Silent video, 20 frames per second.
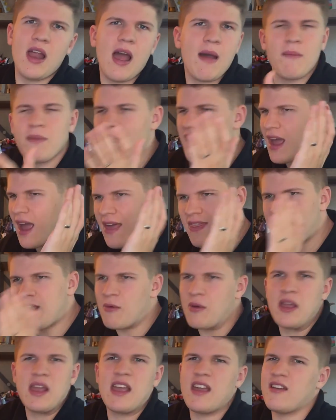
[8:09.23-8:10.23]
I mean, I think
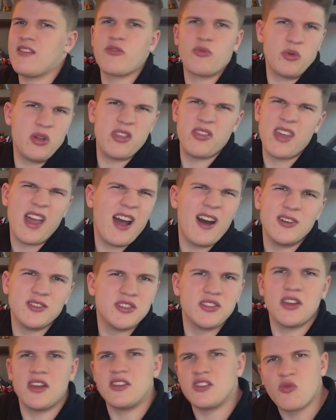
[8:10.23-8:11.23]
we can get
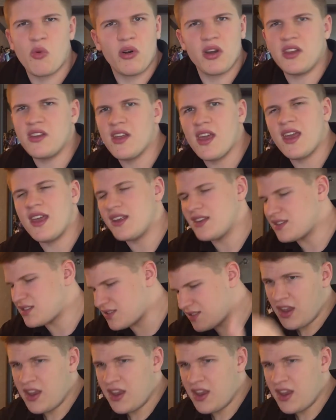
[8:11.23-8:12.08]
3,000 in 20 days.